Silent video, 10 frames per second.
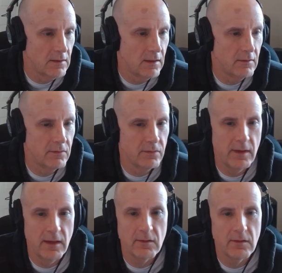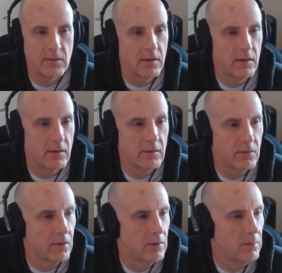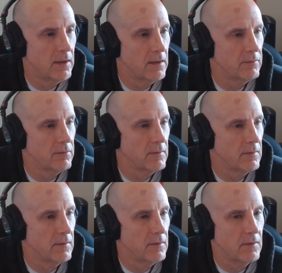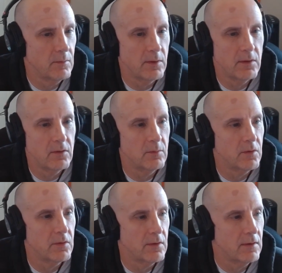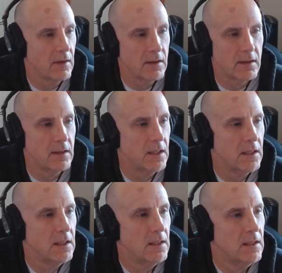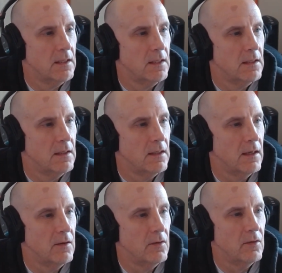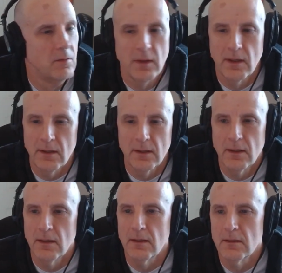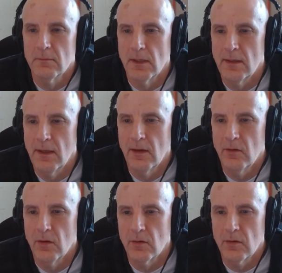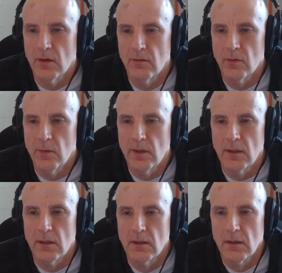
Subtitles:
give Dan's throat a break since he's been doing most of the talking here, and do my my dad jokes of the week.